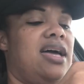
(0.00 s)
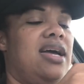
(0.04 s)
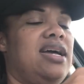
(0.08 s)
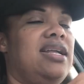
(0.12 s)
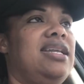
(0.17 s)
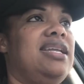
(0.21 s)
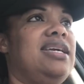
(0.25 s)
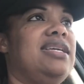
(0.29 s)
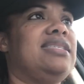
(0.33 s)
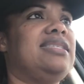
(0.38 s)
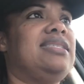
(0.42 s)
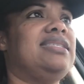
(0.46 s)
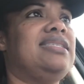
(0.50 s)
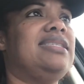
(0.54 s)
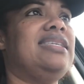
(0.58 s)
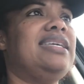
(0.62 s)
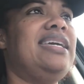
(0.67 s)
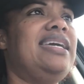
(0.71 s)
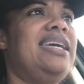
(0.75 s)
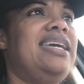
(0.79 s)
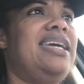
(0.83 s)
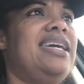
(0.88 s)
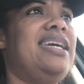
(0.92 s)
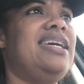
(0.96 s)
let's
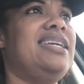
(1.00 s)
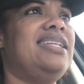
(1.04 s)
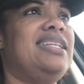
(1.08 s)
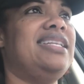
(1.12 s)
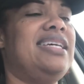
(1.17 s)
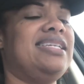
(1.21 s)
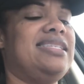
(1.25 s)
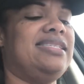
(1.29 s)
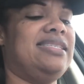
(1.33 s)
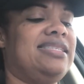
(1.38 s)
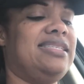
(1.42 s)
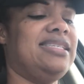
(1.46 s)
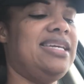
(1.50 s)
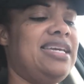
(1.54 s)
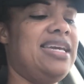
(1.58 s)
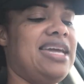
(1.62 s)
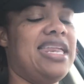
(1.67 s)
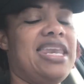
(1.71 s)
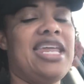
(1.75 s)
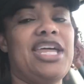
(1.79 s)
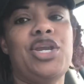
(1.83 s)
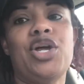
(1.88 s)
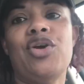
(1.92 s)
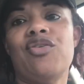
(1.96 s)
see, let's see.
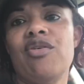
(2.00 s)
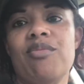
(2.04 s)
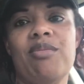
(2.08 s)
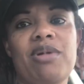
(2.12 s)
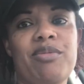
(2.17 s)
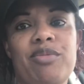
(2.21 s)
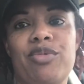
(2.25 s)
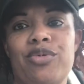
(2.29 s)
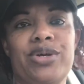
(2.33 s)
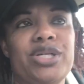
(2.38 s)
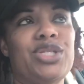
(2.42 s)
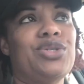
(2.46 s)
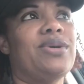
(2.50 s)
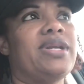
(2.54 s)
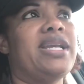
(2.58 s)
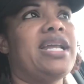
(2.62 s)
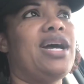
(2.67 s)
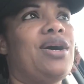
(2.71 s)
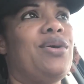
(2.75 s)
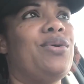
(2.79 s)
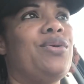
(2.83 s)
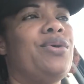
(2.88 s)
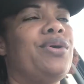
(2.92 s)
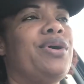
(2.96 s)
And I don't remember which one
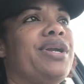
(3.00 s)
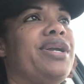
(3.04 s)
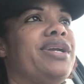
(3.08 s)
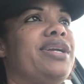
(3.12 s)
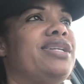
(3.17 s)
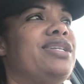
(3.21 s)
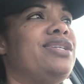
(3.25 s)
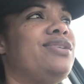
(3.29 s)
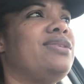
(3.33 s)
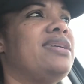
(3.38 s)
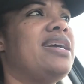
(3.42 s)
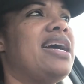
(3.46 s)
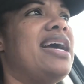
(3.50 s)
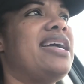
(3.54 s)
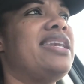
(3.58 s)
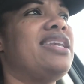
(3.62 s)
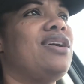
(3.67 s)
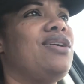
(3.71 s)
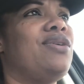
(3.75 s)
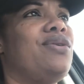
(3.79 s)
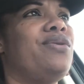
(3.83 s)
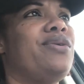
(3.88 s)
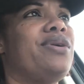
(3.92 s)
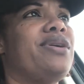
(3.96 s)
I ordered. You kind
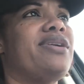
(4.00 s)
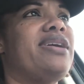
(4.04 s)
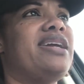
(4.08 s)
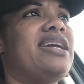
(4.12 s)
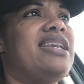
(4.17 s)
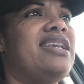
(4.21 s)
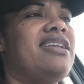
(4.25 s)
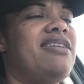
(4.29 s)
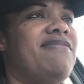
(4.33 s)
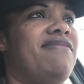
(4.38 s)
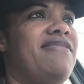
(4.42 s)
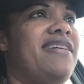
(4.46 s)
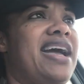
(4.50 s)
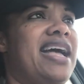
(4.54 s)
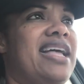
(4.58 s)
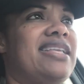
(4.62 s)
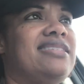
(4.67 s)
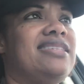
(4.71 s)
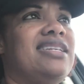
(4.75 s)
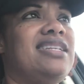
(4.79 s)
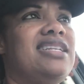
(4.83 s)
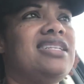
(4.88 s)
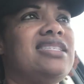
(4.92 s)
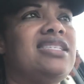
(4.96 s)
of order in
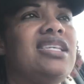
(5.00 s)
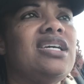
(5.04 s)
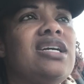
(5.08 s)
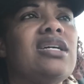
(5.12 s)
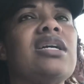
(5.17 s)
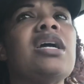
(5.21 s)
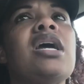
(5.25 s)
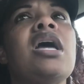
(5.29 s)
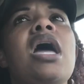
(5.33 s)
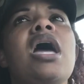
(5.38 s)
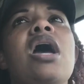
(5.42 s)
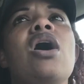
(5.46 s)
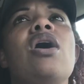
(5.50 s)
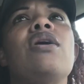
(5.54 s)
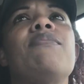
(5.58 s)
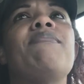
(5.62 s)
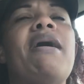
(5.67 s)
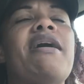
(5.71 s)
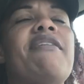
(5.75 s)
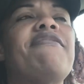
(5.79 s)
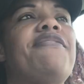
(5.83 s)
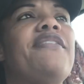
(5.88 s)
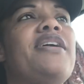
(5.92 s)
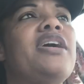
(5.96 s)
advance. And it took,
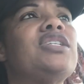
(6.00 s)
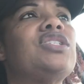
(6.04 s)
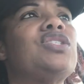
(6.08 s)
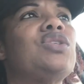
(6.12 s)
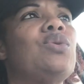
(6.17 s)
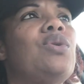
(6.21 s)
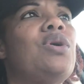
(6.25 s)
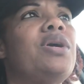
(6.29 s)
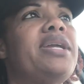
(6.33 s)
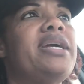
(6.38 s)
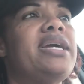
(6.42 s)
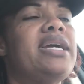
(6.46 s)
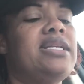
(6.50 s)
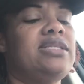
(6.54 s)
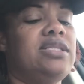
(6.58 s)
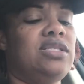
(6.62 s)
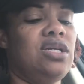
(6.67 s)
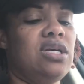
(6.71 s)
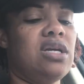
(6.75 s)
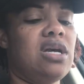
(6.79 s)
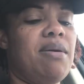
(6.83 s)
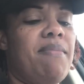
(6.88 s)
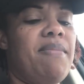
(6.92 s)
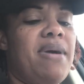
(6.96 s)
my first order, it
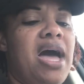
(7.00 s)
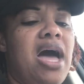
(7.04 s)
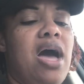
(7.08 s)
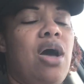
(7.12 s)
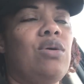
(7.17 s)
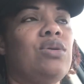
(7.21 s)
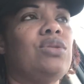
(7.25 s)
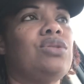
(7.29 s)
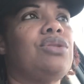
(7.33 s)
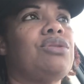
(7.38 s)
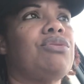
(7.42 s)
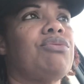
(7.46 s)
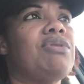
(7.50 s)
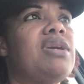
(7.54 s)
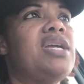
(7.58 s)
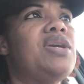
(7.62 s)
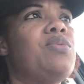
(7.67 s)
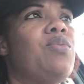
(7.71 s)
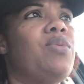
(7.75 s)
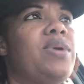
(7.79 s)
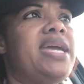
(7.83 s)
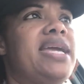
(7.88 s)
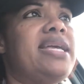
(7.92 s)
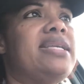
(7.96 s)
took about three
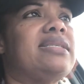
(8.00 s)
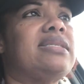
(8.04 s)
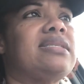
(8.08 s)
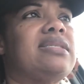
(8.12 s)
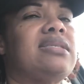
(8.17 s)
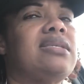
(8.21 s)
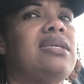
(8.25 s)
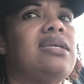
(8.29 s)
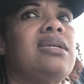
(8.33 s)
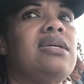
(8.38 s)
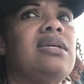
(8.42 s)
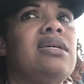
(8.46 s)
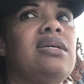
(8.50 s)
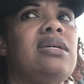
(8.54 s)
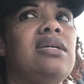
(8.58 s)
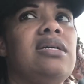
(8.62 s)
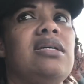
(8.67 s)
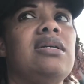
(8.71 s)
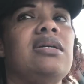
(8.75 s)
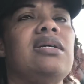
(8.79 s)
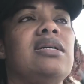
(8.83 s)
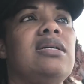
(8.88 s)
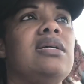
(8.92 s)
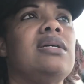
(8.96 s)
weeks.
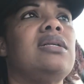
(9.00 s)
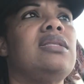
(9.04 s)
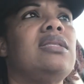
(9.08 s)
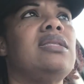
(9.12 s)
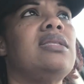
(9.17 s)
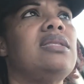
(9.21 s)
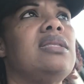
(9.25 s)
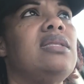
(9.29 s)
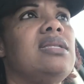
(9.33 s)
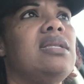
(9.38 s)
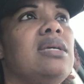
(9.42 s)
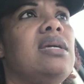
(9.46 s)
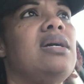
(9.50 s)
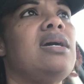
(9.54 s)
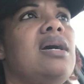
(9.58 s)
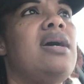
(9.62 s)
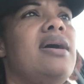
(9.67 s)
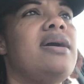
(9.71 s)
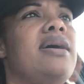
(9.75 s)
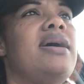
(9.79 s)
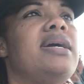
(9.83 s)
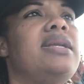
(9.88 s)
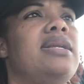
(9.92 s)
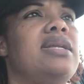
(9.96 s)

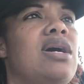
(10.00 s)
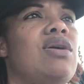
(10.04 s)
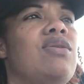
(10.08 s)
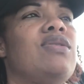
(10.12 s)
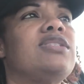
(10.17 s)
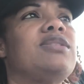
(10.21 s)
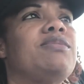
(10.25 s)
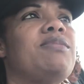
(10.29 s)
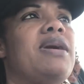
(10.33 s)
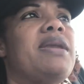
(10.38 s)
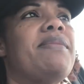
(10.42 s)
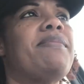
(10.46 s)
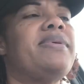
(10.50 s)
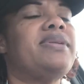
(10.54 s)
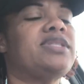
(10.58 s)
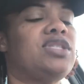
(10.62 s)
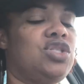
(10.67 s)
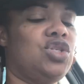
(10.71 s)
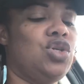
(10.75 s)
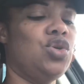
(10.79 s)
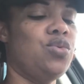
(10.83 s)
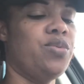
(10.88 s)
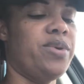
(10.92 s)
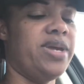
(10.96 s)
Uh, no, it's about, about
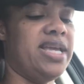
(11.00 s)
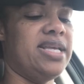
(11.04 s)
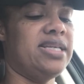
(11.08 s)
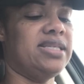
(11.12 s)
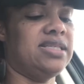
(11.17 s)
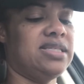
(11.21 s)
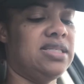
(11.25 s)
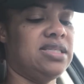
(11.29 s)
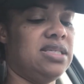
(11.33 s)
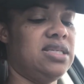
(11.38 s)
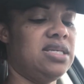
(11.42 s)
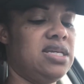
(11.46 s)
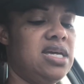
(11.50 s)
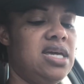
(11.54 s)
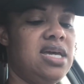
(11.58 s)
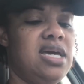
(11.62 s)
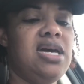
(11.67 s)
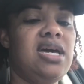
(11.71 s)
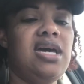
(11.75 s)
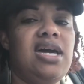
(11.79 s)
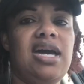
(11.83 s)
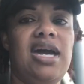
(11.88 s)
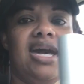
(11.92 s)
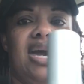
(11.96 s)
two weeks.
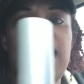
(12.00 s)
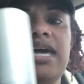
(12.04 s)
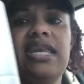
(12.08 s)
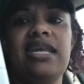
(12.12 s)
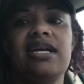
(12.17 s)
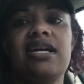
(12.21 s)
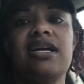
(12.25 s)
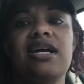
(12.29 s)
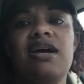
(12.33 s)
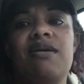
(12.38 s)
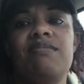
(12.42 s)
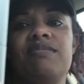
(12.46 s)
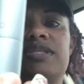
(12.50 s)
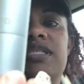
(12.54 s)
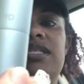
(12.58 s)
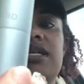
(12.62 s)
And it comes